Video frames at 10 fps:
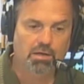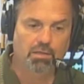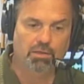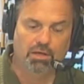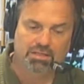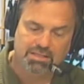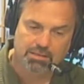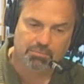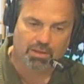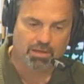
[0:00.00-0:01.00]
And then it
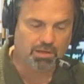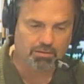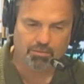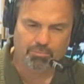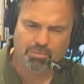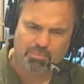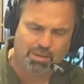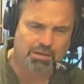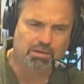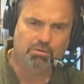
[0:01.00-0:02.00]
seemed like uh, maybe
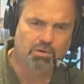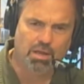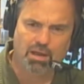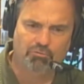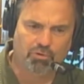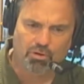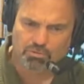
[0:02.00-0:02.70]
about a year and a half ago,